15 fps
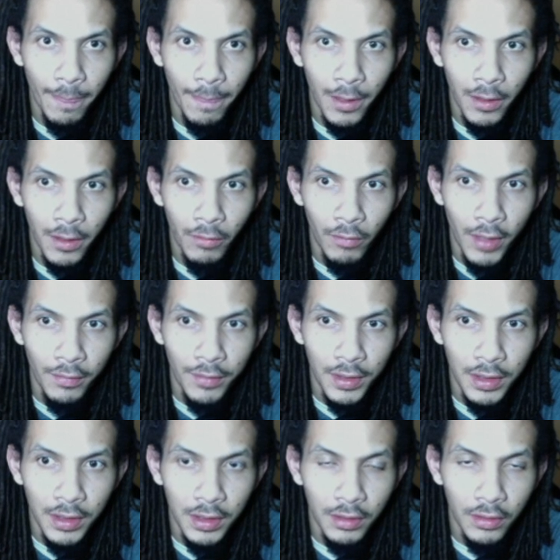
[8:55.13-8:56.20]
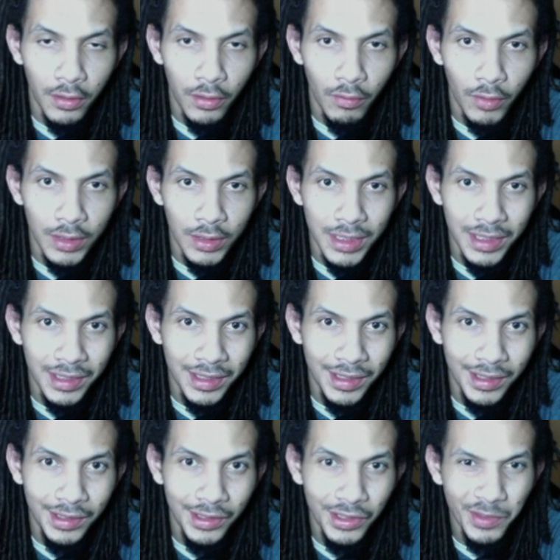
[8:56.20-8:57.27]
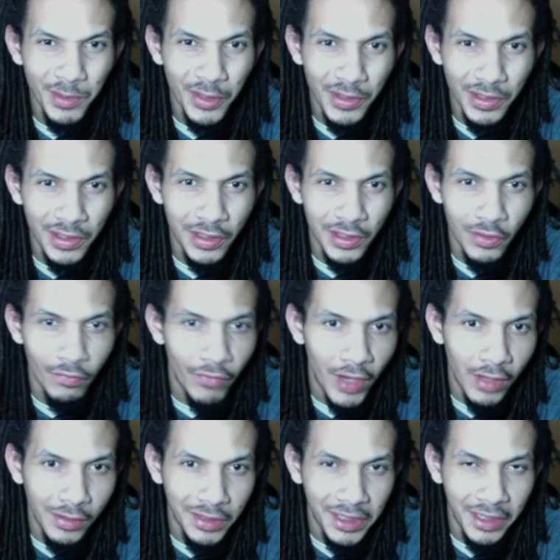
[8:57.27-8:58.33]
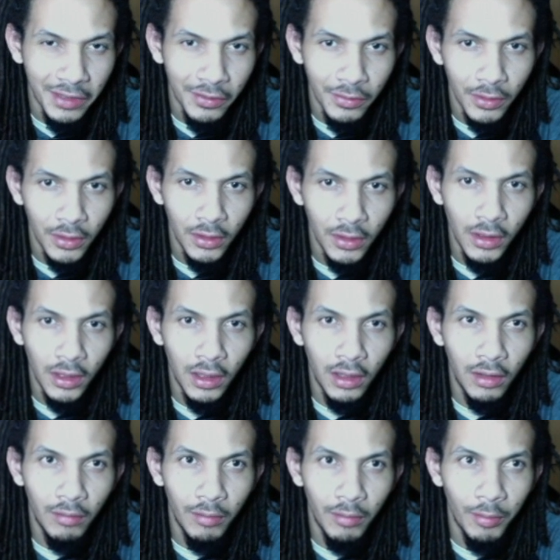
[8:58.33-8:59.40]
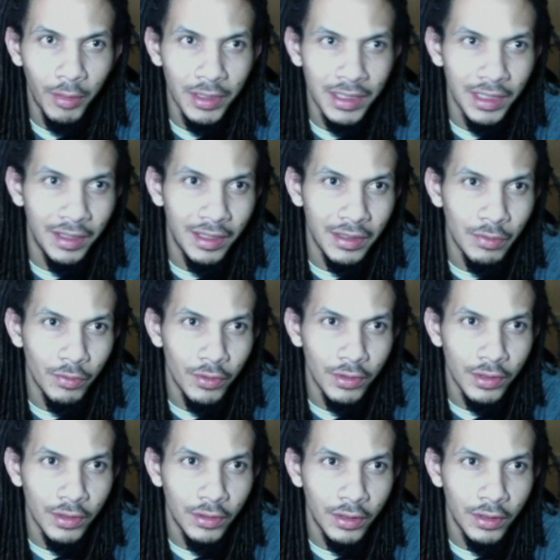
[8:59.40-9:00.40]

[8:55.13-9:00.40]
around the 3116, just because it's so volatile. I'm not saying that's where it's gonna.